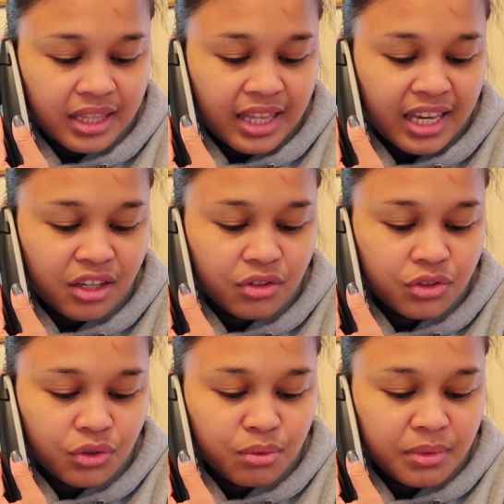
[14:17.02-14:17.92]
Thank you
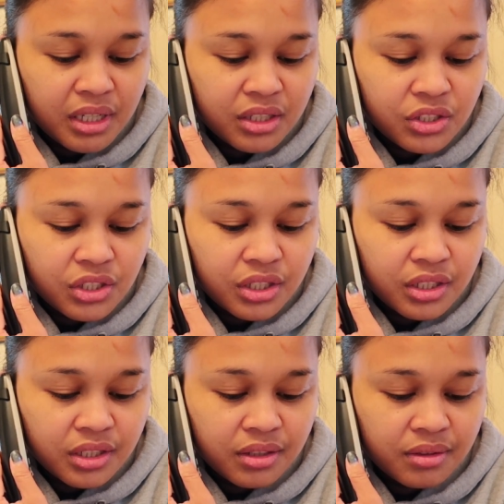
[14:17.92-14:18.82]
so much.
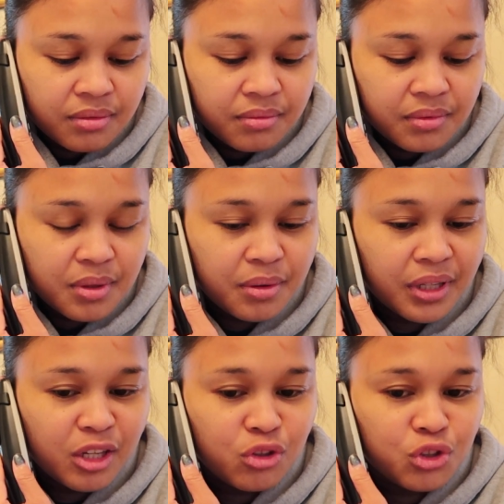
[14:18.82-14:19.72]

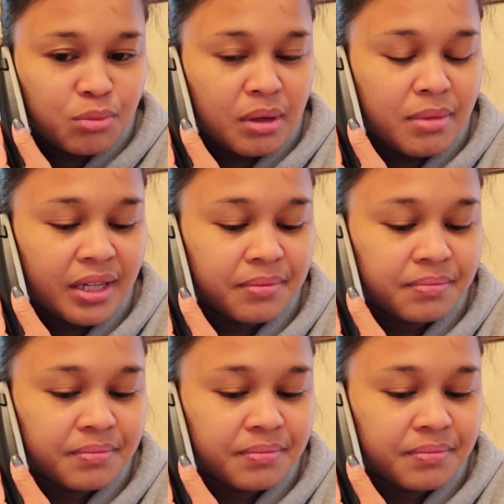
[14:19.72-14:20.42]
Okay, you too. Bye-bye.